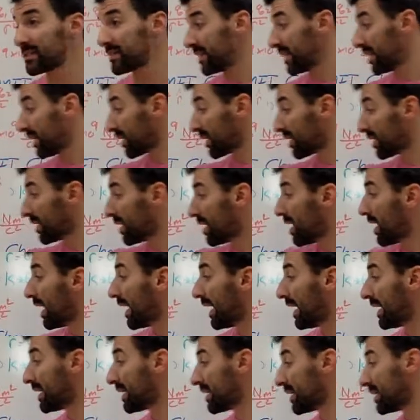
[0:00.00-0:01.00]
sphere.
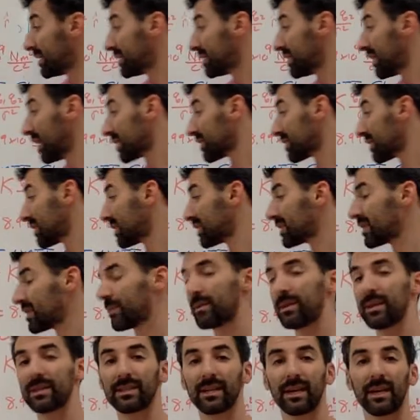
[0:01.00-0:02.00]
A conductor,
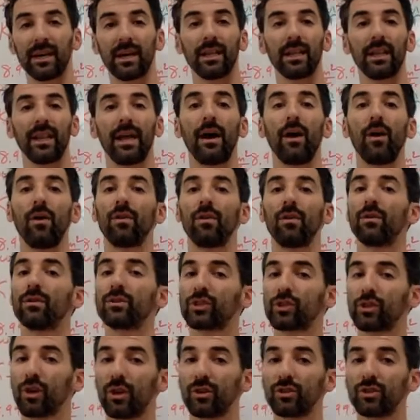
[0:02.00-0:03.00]
something that's going to allow
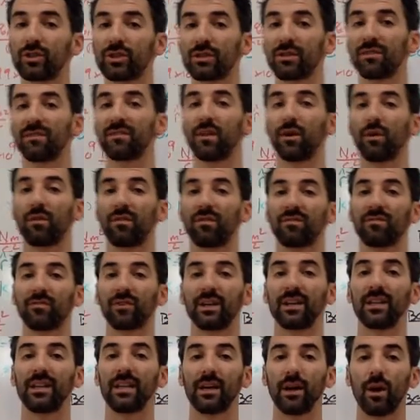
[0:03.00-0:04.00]
those charges to flow
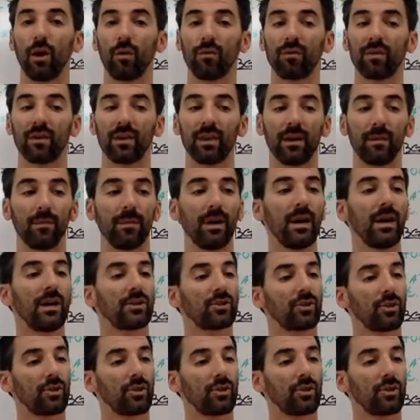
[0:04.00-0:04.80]
freely over them.